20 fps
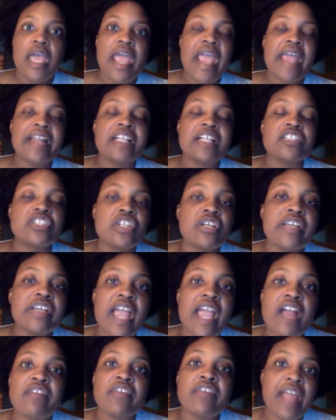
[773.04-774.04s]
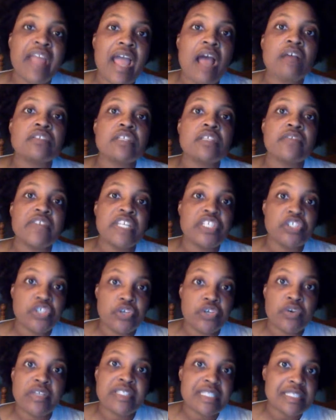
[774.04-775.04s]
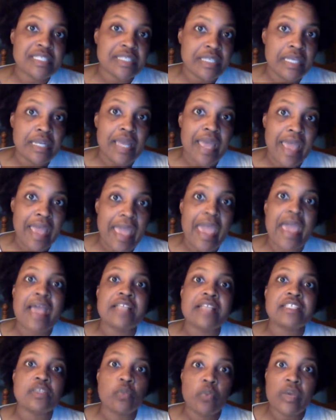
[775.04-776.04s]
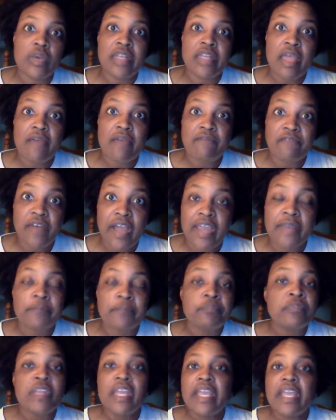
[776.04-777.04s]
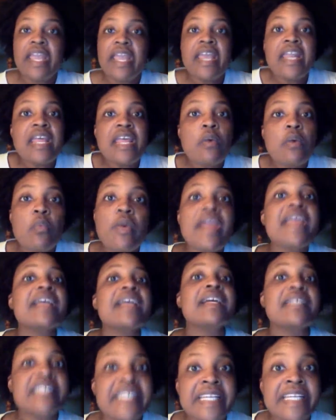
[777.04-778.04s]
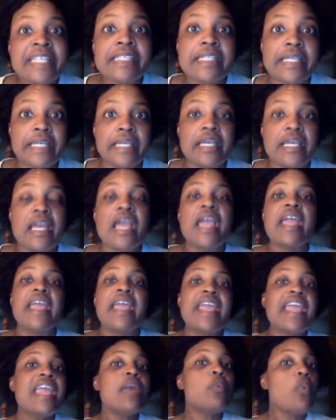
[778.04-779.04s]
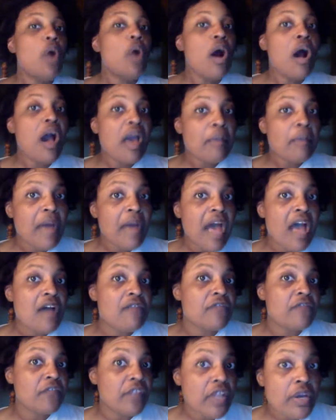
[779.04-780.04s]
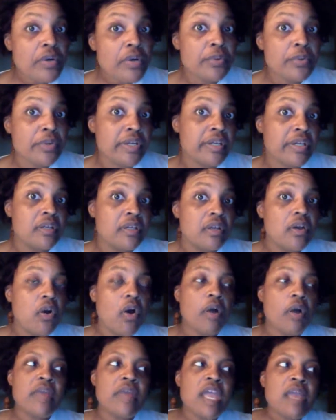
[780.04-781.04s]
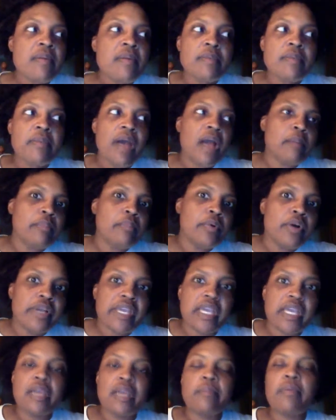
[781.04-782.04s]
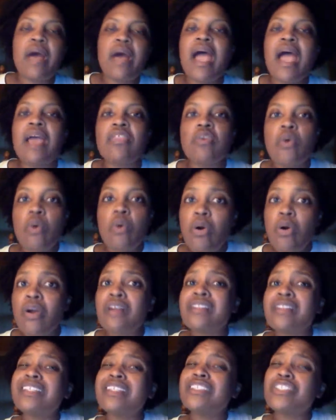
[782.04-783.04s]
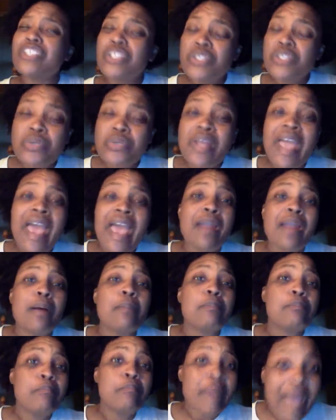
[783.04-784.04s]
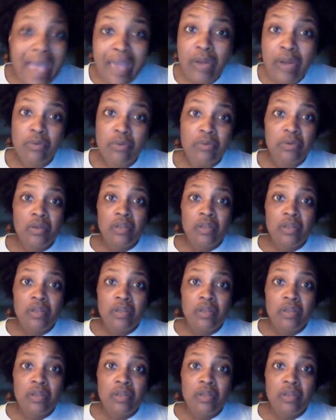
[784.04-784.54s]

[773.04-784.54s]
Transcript: and it took every ounce of endurance that Cena had to win that fight. He didn't win cleanly. He won by a fluke, or maybe by booking, but either or, the dude had a battle.